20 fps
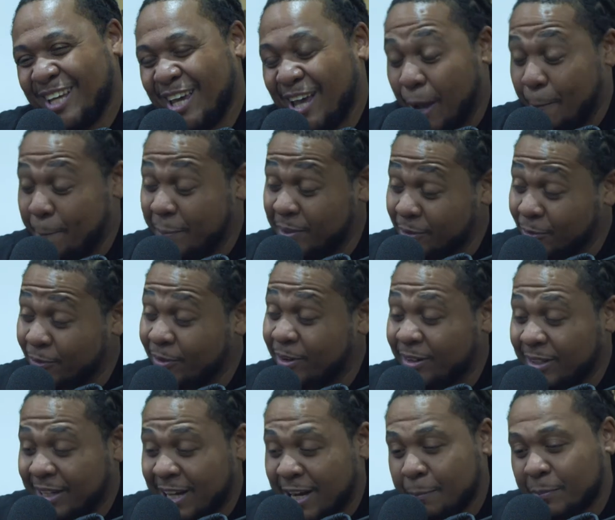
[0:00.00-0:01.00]
I've been around a
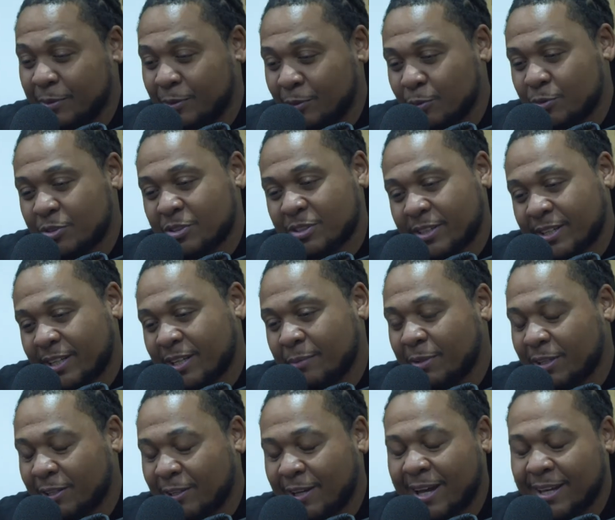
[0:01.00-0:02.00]
lot of producers. They give
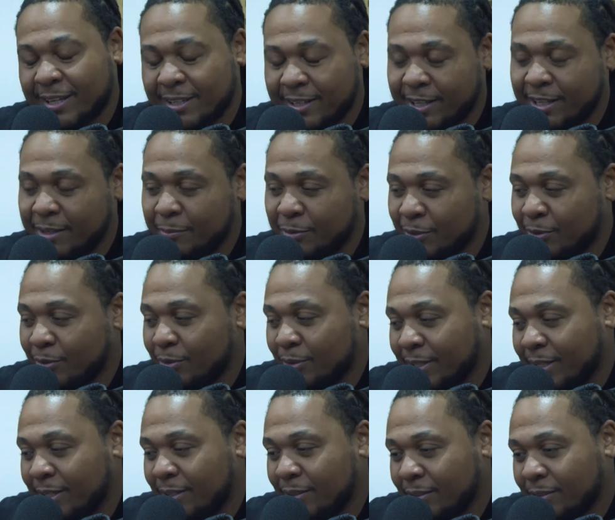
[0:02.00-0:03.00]
me a lot of game and all
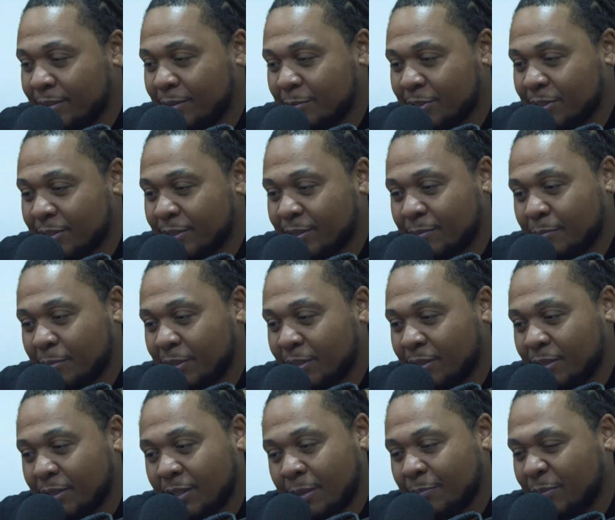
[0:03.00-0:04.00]
that. You know what I'm saying? But
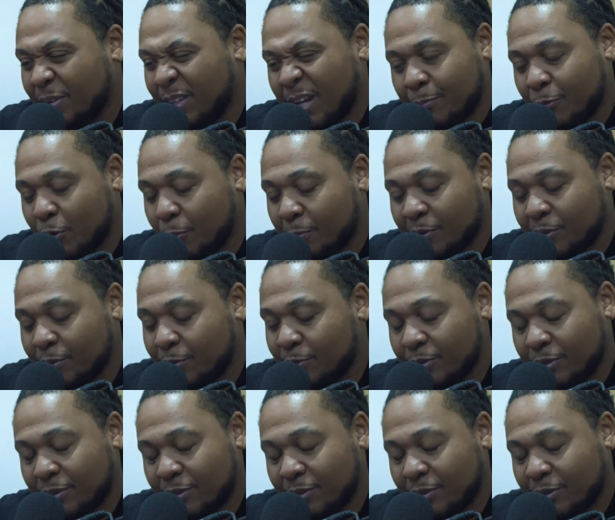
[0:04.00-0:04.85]
I'm no producer.